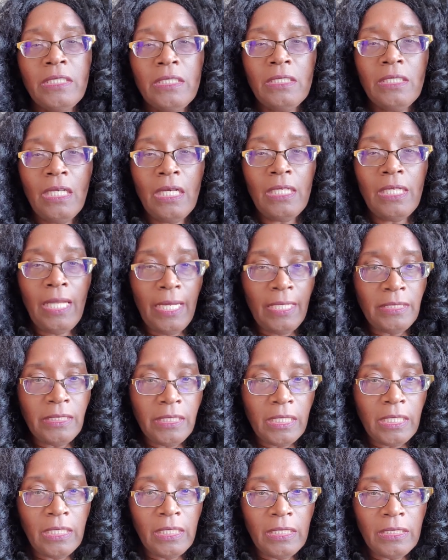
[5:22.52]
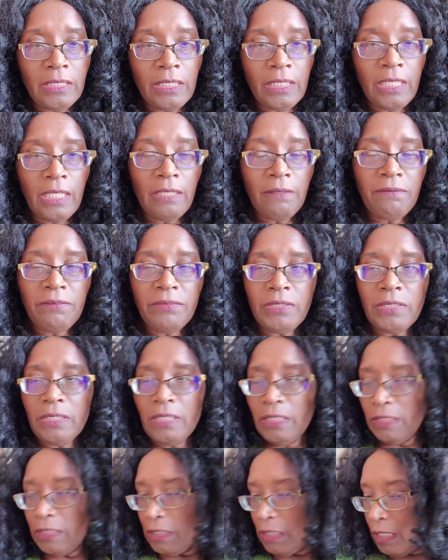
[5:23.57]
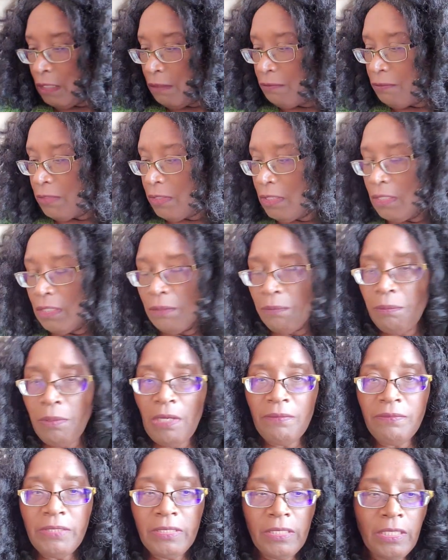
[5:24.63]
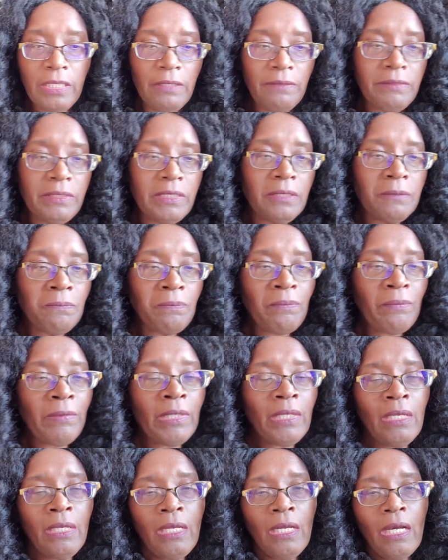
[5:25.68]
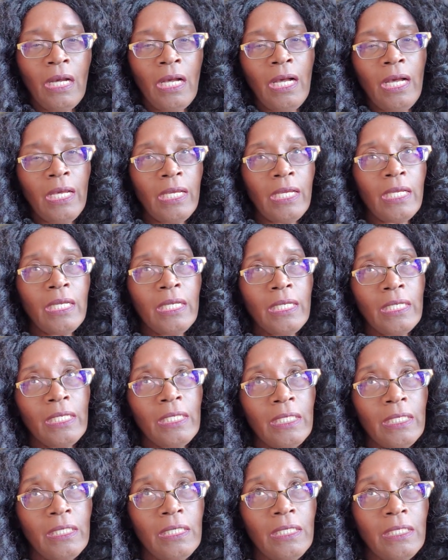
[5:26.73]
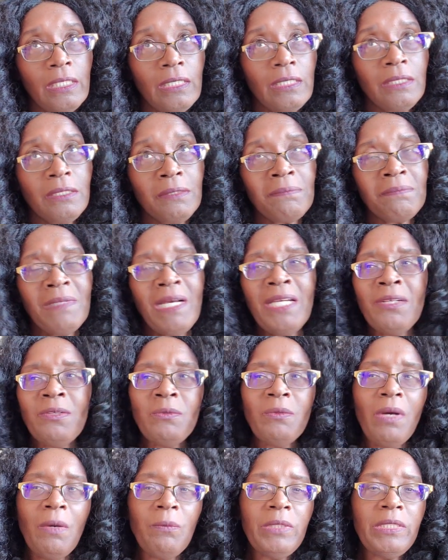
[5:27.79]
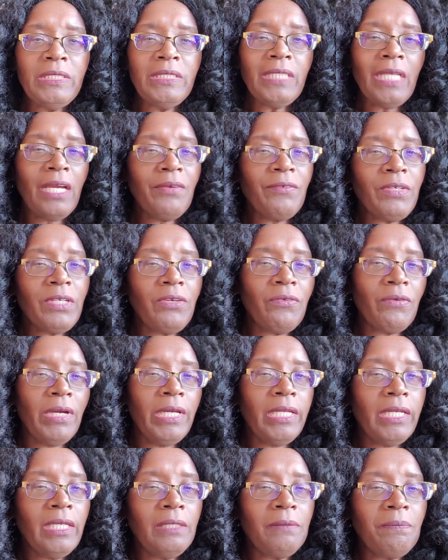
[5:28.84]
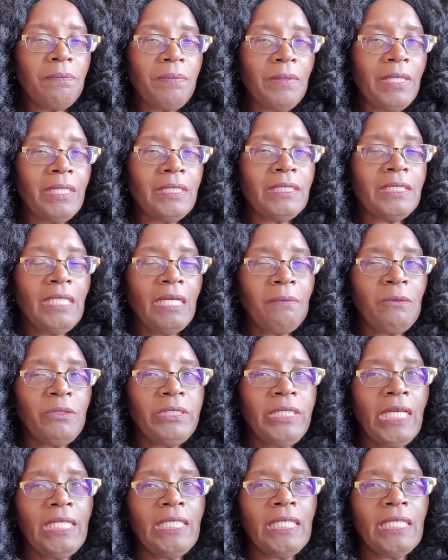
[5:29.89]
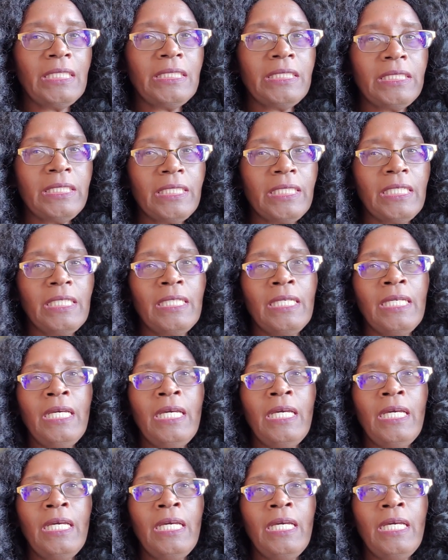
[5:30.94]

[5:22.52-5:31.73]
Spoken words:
elastic in the sleeves instead of the puff sleeves. I wouldn't say I regret it, but simultaneously